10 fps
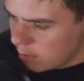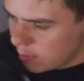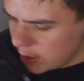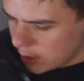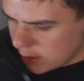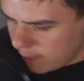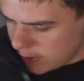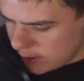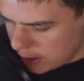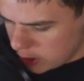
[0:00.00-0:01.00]
Because if
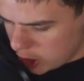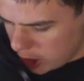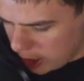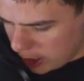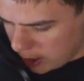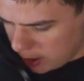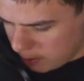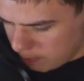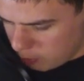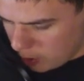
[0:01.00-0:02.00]
you see a chicken
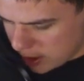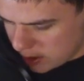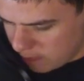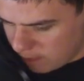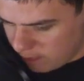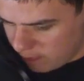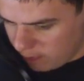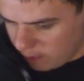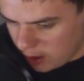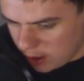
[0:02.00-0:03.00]

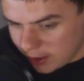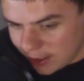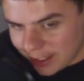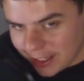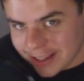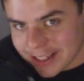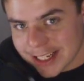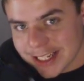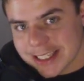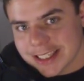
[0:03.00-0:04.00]
breastfeeding,
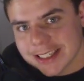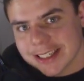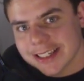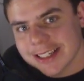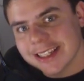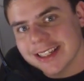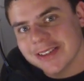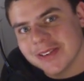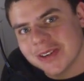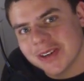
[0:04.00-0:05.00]
that's
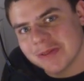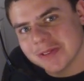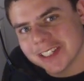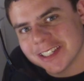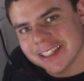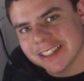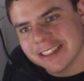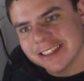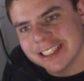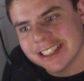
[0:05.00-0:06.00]
not normal.
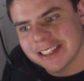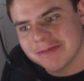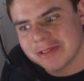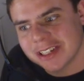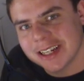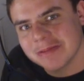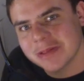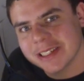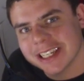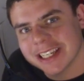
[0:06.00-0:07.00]
We should
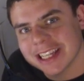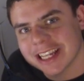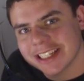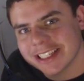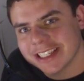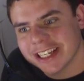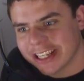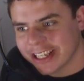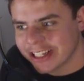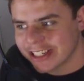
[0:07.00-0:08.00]
probably get that
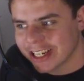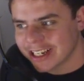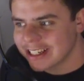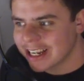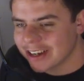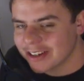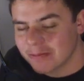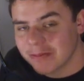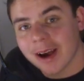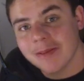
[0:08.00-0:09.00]
chicken checked out.
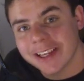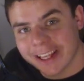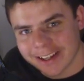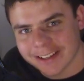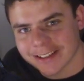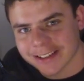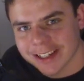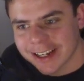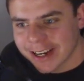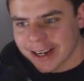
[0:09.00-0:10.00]
We're probably killed
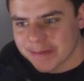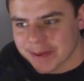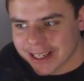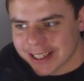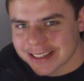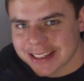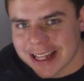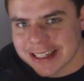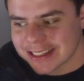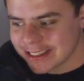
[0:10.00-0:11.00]
because
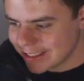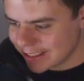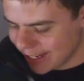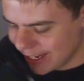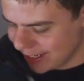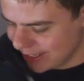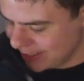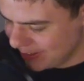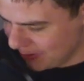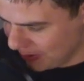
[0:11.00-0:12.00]
that's not
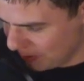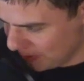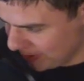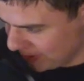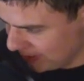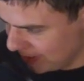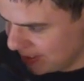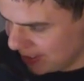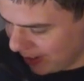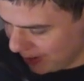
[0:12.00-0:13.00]
normal.
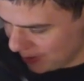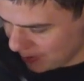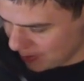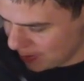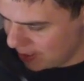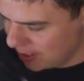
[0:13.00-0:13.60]
So